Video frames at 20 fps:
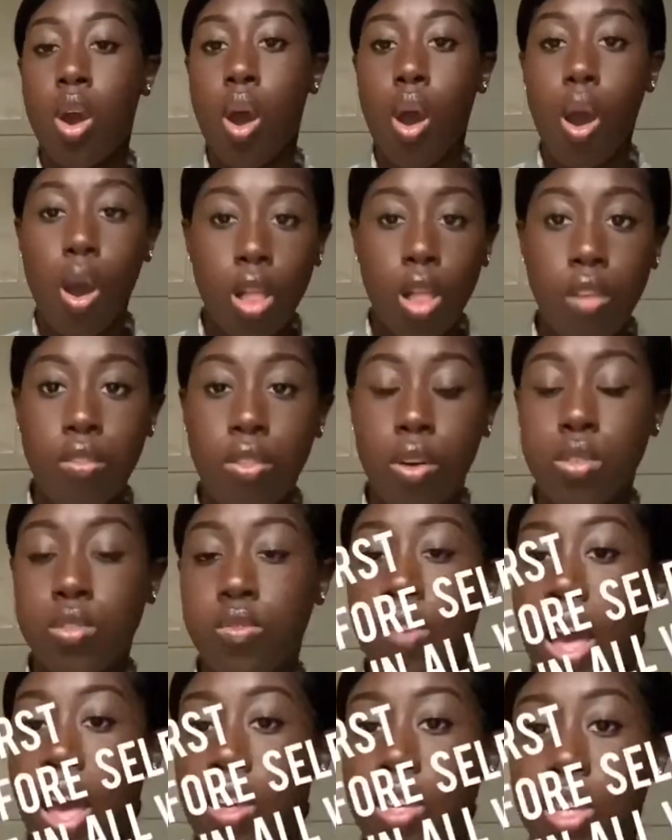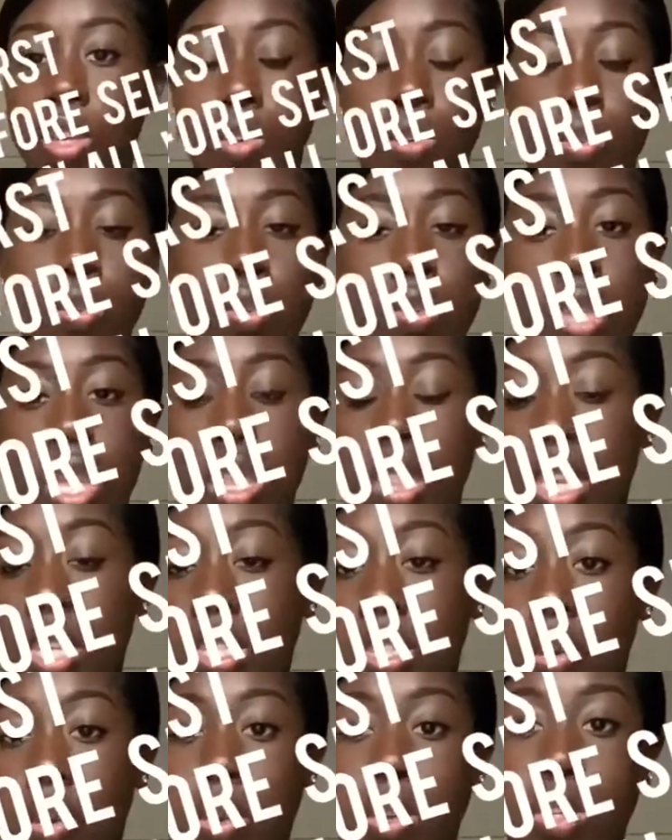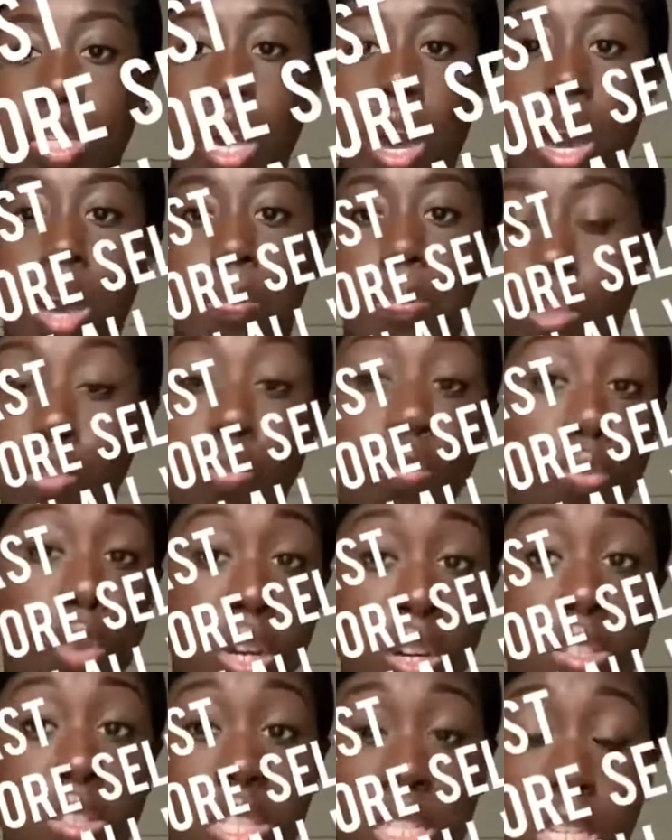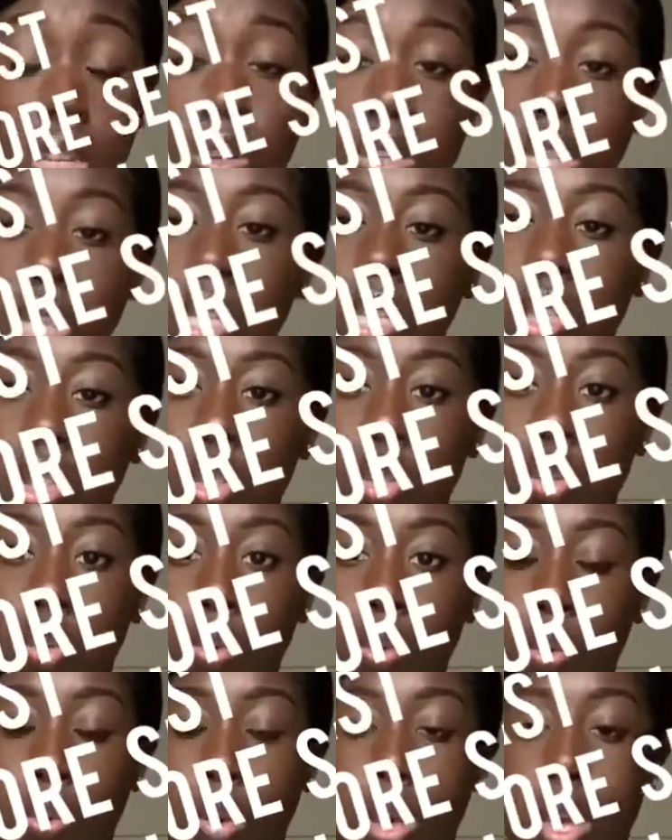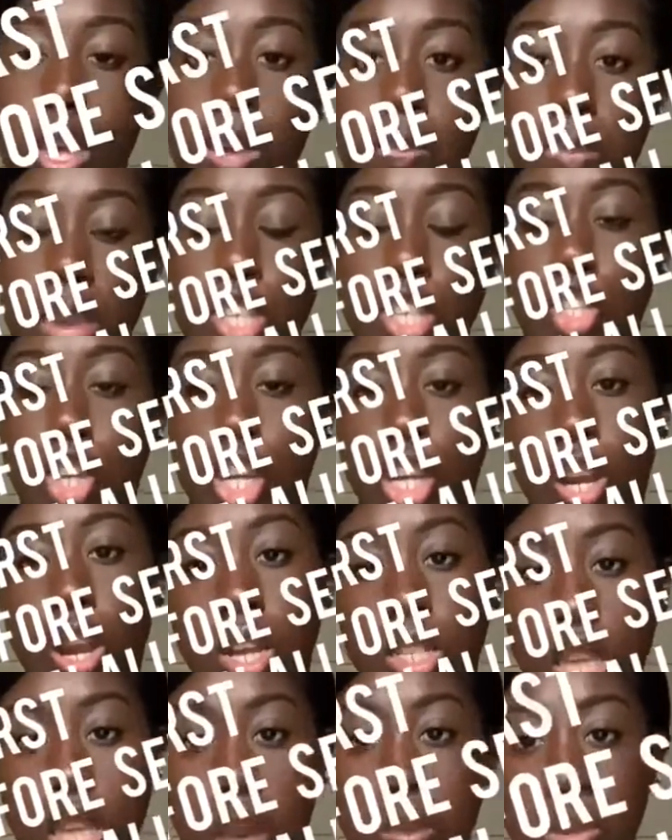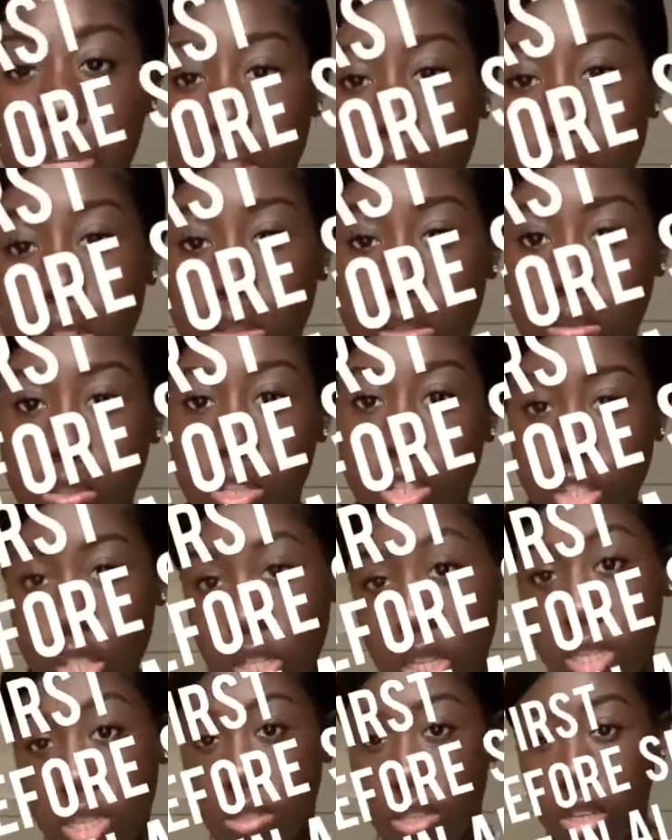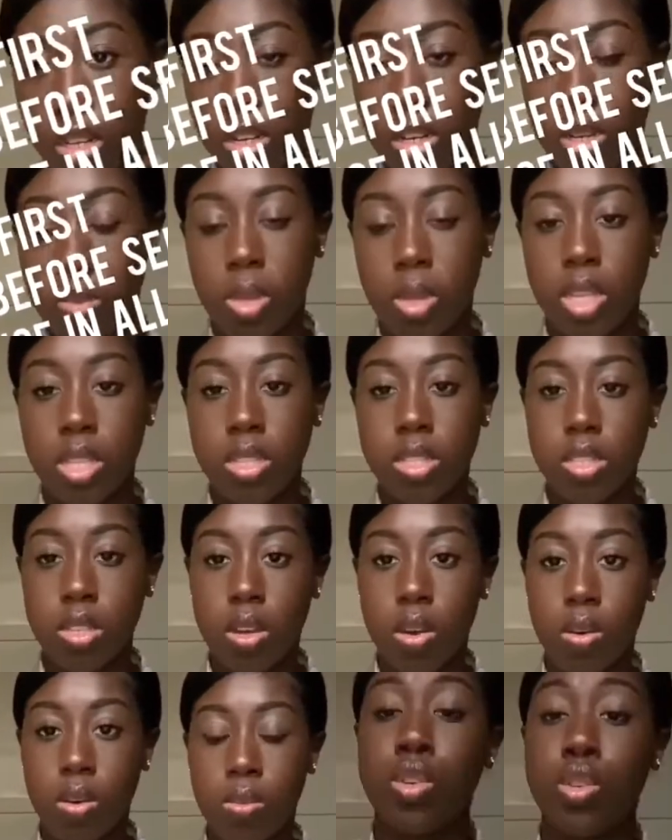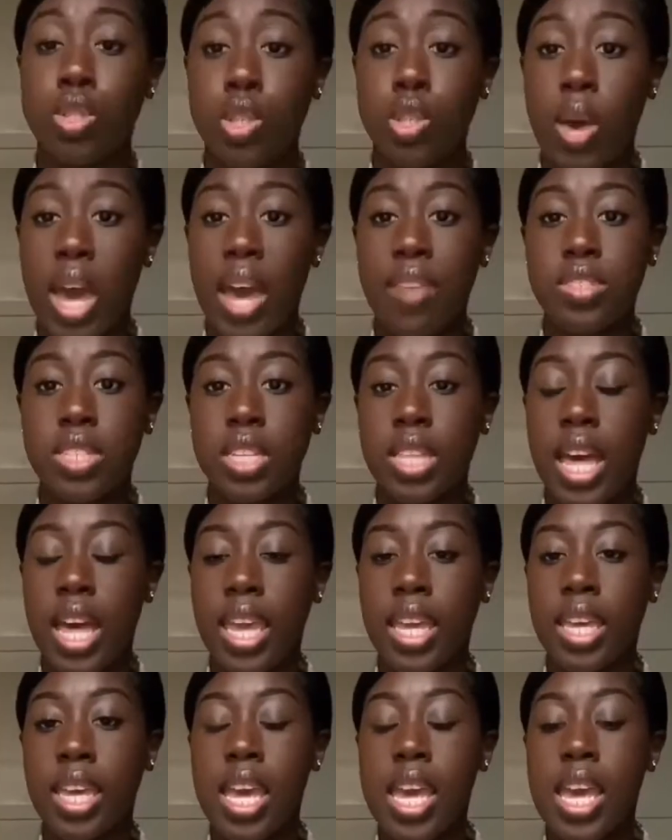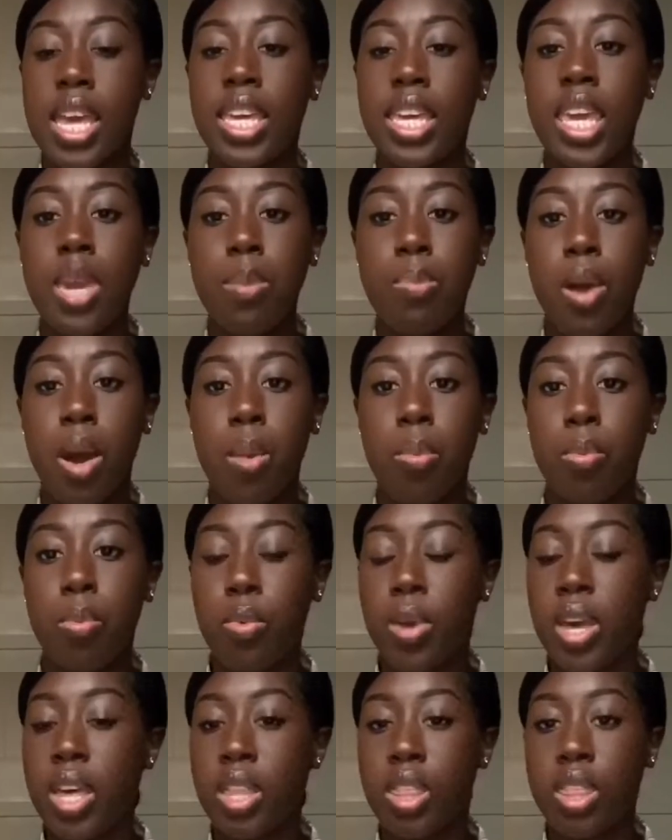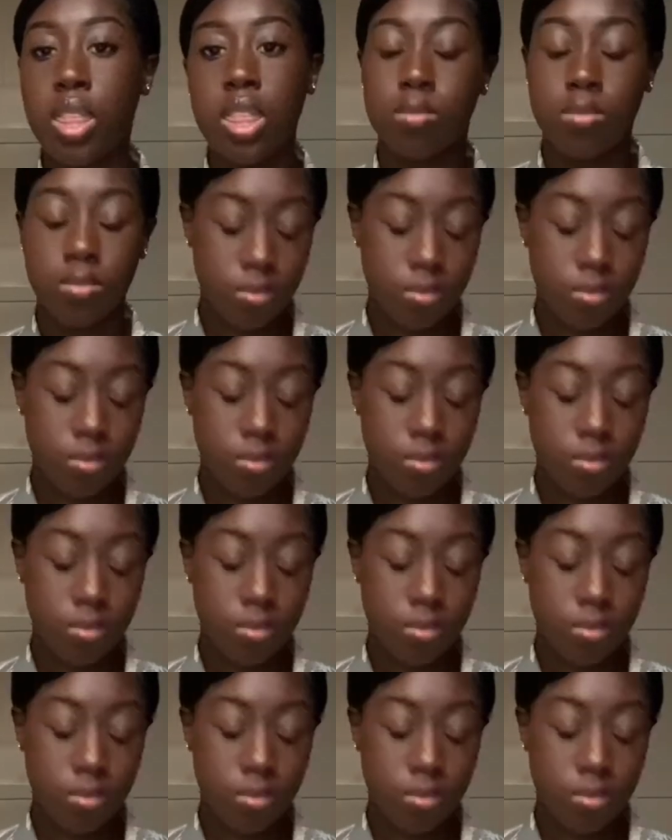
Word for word: all of those values and things that we were taught. You will still need to make sure you're on top of your your shit. You know what I mean? So you'll still have to like keep up with